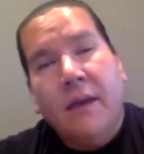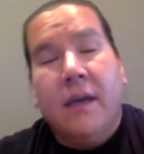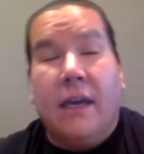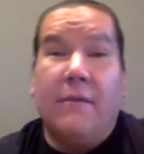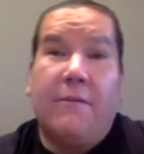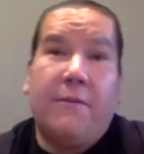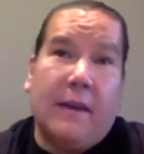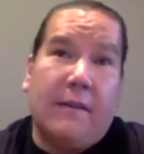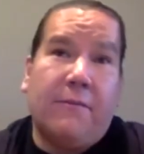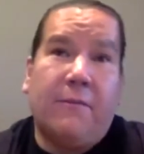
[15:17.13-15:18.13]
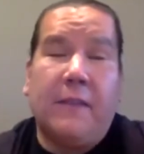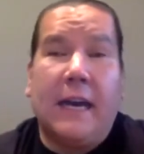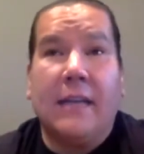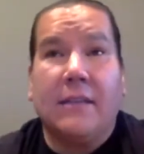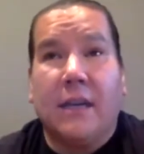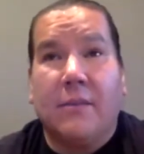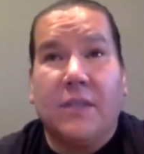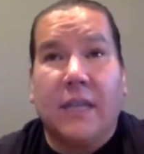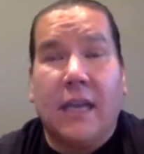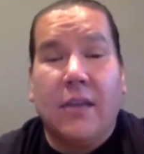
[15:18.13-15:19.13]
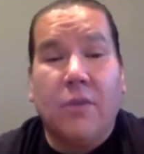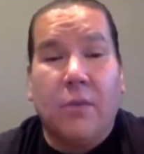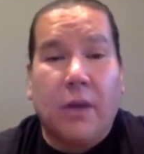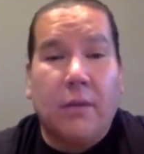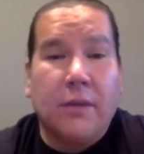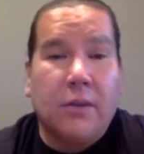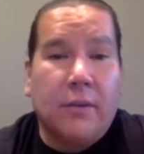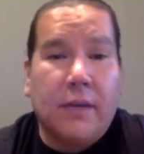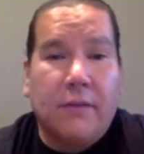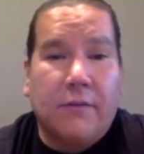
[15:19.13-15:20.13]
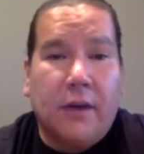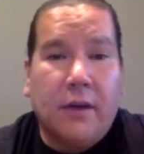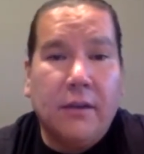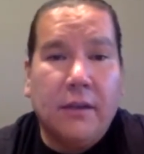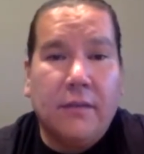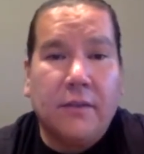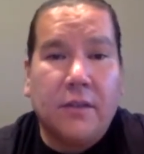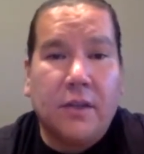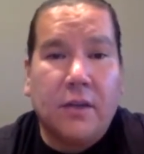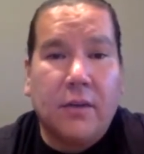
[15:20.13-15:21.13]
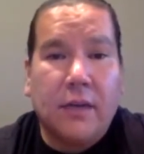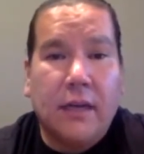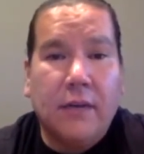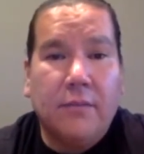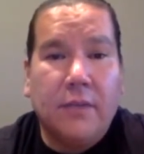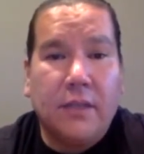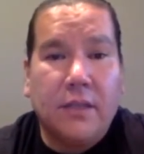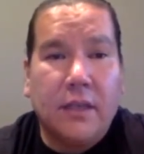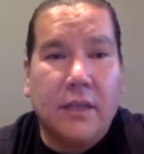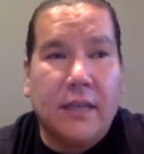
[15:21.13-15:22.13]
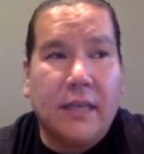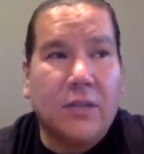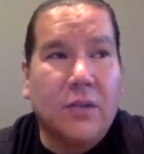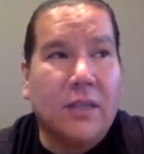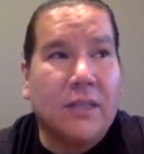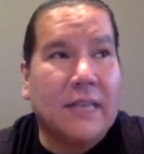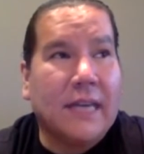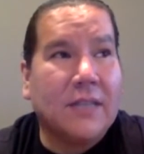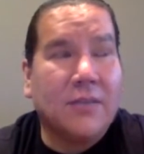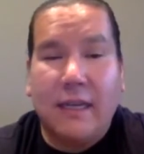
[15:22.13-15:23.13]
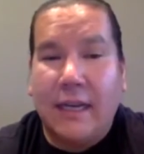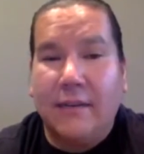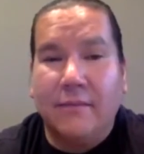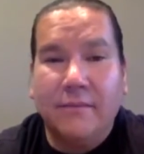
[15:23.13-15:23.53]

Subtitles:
if that comes together, we'll probably know by the fall if it's going to work out. But that's sort of the status right now.